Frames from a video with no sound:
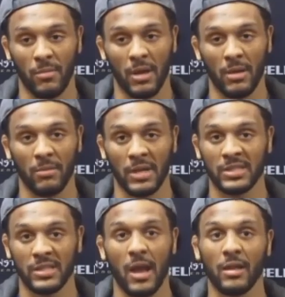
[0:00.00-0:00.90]
my
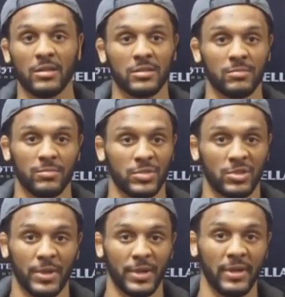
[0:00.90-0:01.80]
style is
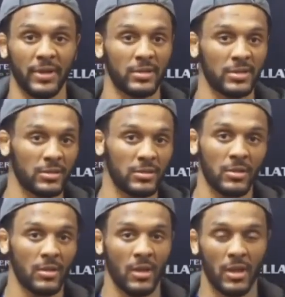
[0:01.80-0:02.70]
superior to
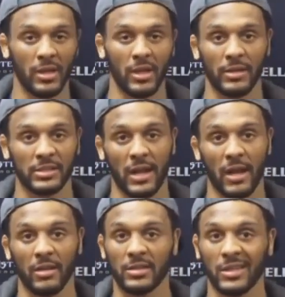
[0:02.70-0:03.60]
any other
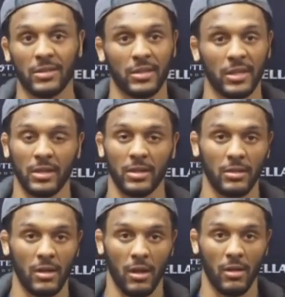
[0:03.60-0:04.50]
style that's out there.
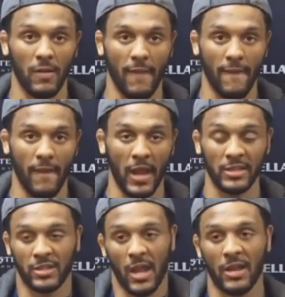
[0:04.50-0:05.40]

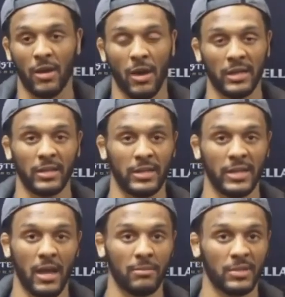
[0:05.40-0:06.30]
I know how to
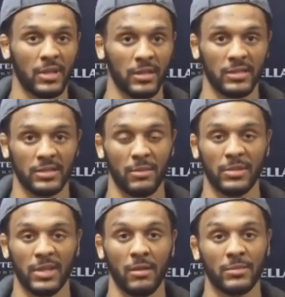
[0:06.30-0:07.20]
adapt at the same
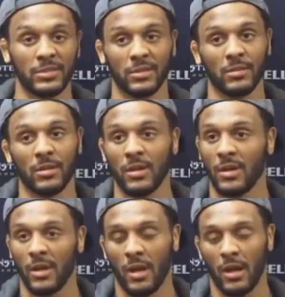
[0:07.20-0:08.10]
time. So
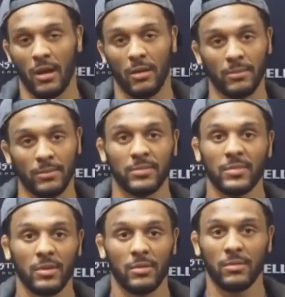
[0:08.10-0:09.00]
we're
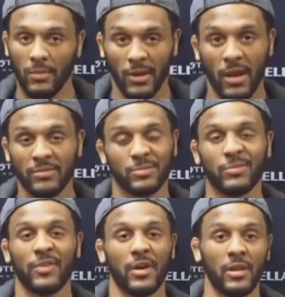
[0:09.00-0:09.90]
going to have some
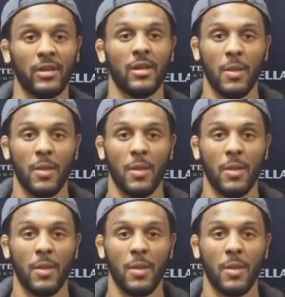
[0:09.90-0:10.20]
fun.